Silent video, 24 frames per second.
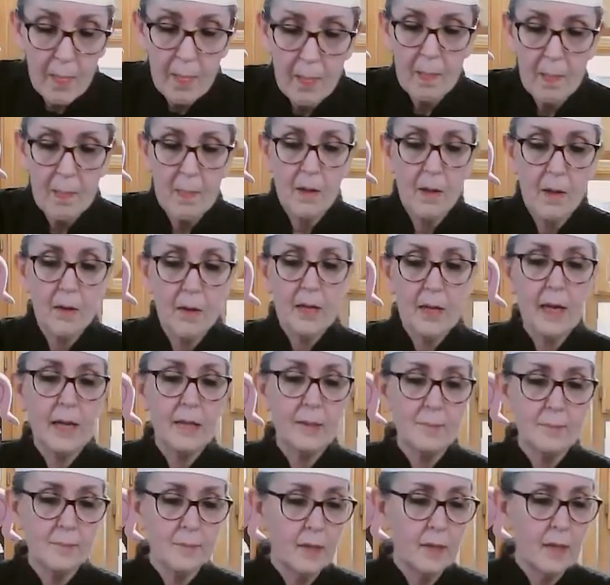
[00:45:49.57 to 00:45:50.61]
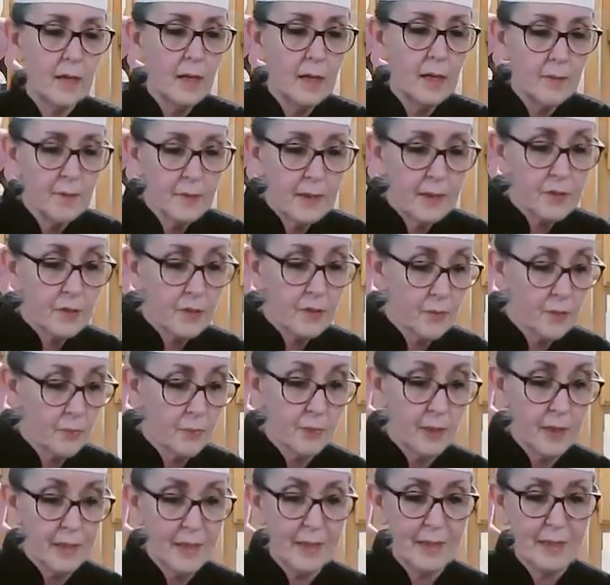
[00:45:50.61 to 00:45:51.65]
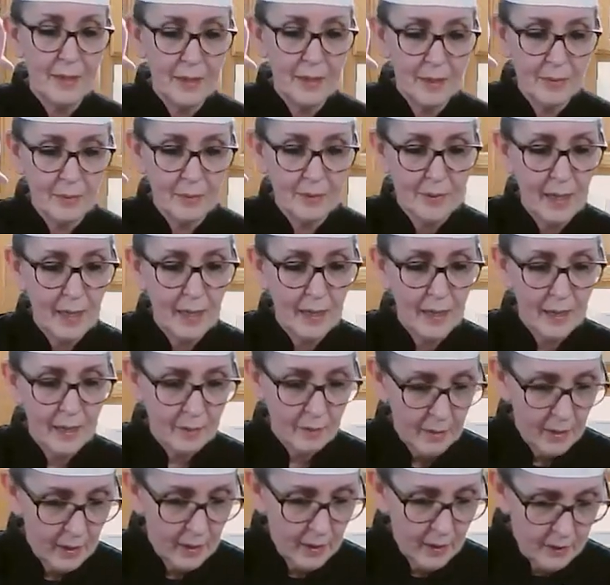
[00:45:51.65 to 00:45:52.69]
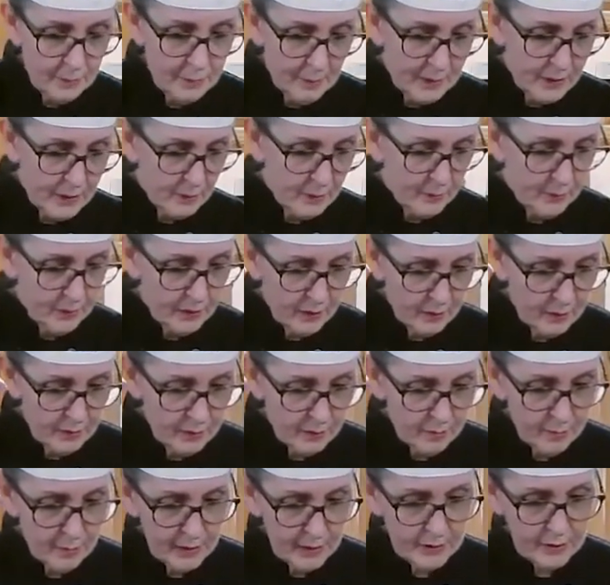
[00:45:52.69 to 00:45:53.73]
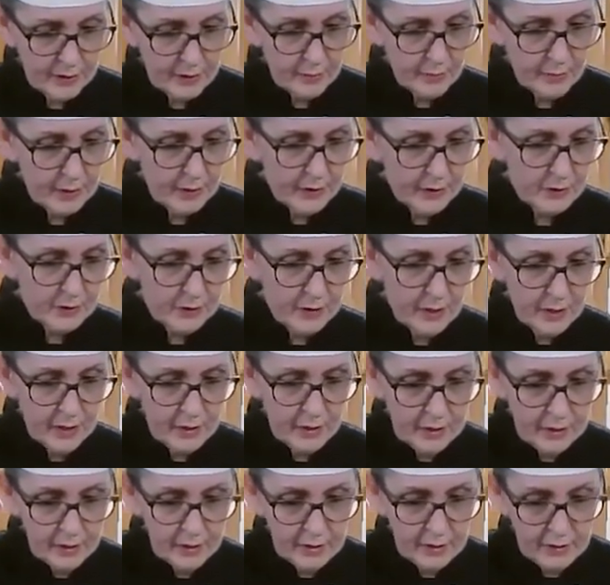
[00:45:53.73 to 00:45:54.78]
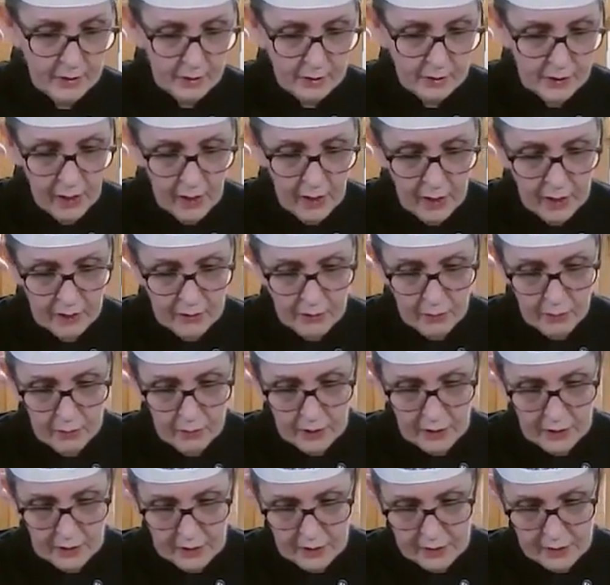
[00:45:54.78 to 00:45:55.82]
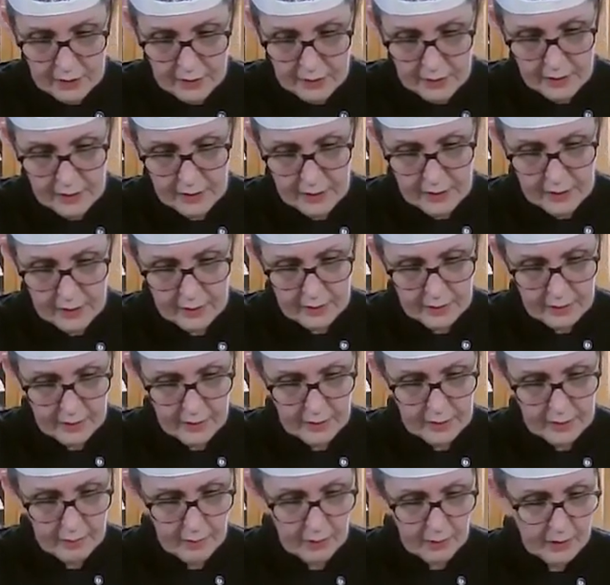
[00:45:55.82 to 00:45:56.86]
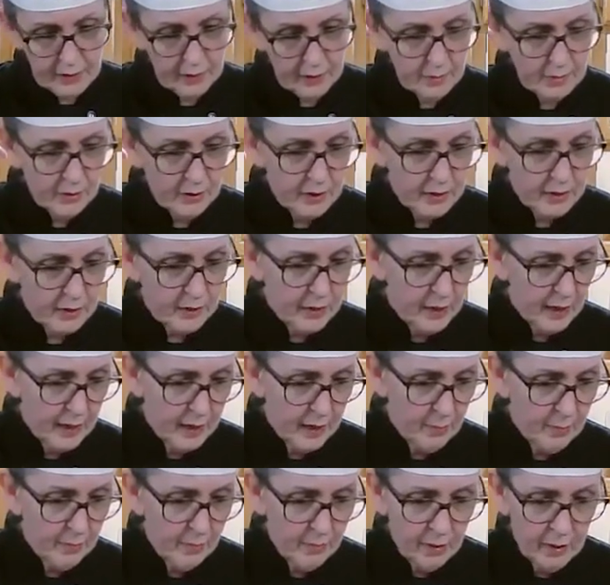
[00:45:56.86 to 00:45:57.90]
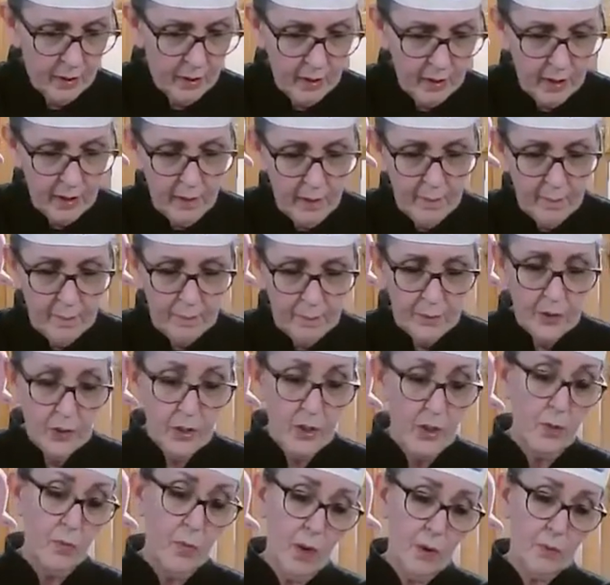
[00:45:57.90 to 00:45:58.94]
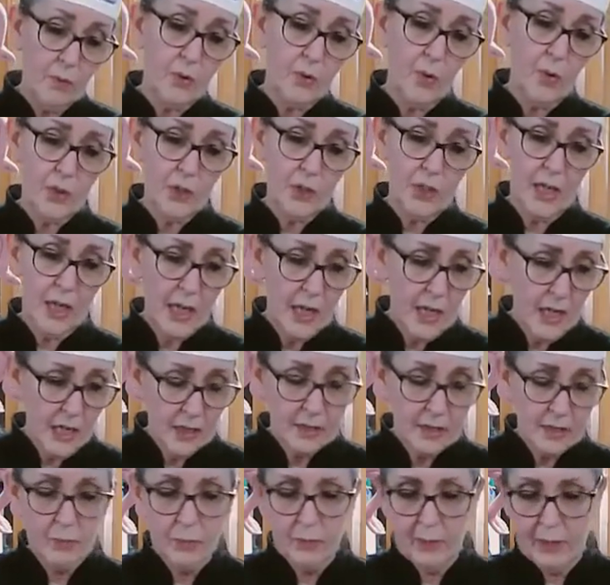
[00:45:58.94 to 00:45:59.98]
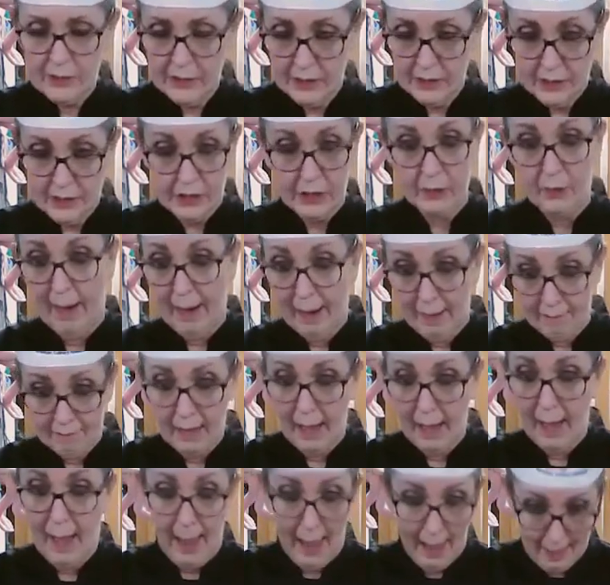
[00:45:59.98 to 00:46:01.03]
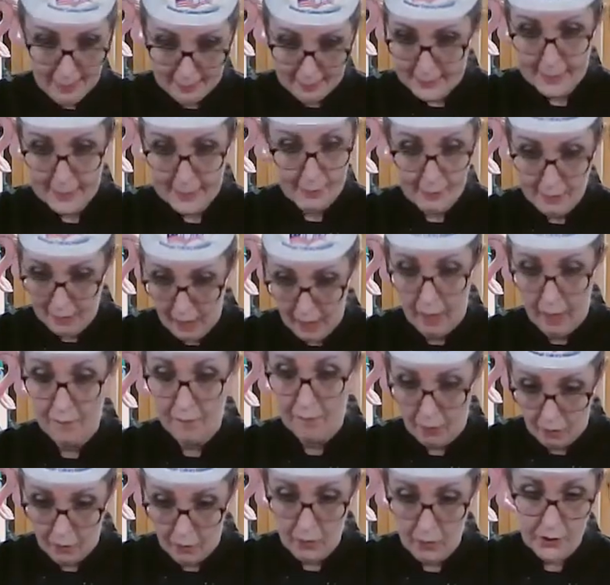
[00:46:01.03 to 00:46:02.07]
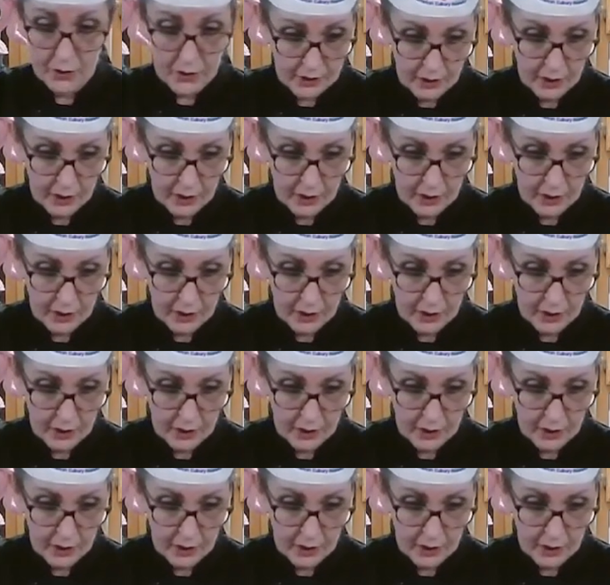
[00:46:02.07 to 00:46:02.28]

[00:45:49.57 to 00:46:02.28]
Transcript: Okay. These are the really good ones. I like them. Especially when you go to the Mexican restaurant and you get those hot tortilla things and they bring them to your table. Do you want tortillas? Well, did you have to ask? Of course.